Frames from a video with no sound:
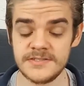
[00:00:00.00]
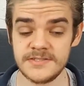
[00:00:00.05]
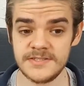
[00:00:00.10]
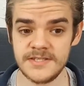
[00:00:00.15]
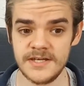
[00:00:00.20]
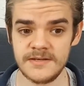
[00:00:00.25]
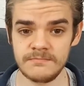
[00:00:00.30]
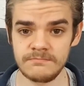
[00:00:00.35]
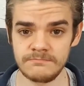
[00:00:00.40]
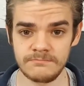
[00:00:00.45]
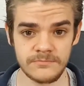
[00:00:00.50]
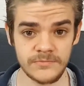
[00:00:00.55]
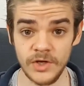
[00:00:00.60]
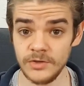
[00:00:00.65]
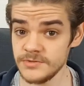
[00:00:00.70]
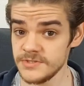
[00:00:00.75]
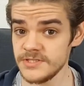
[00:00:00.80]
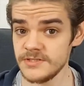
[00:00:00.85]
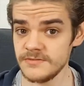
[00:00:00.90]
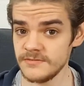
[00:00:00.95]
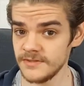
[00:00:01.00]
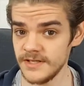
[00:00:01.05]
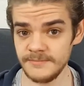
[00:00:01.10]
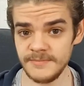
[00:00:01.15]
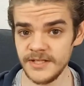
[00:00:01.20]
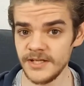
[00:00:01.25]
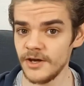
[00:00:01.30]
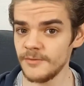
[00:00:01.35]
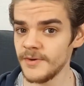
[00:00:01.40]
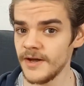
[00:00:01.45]
then also let me
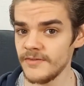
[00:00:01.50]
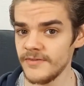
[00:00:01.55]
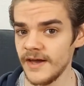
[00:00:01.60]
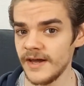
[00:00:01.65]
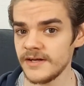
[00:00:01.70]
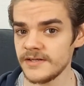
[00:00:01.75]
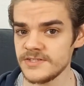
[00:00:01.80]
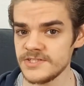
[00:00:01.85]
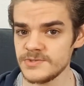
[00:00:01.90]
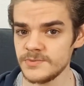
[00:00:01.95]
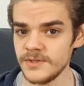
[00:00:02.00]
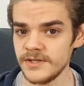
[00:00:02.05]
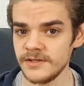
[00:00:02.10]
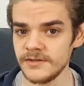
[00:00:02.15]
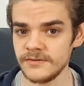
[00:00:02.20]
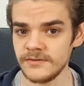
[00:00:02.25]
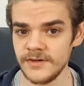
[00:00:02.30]
know about that as well.